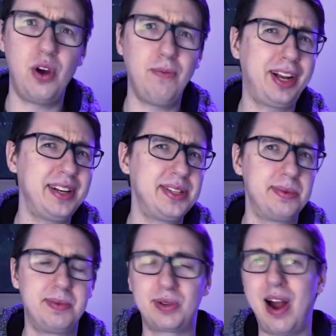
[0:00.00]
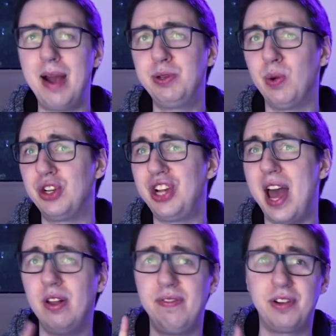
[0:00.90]
Don't forget to subscribe to our
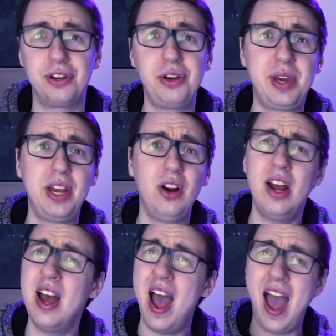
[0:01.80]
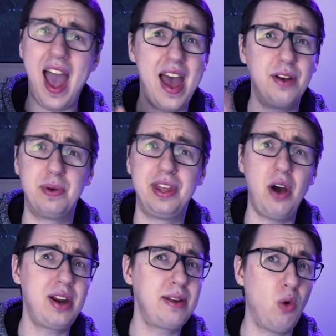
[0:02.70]
channel if you're new here, and
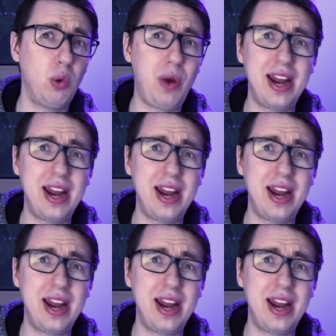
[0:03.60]
without any more